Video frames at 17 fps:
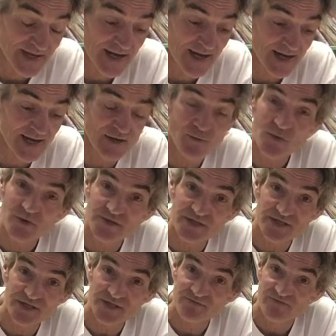And I
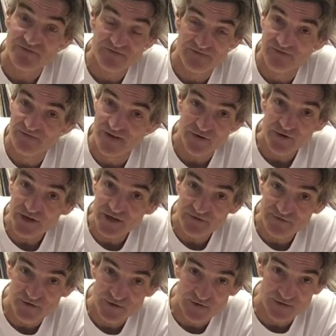was
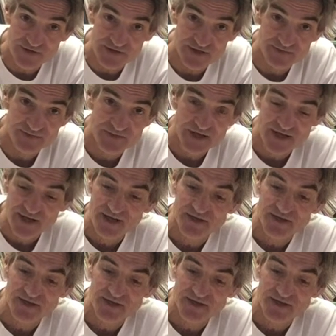very confused.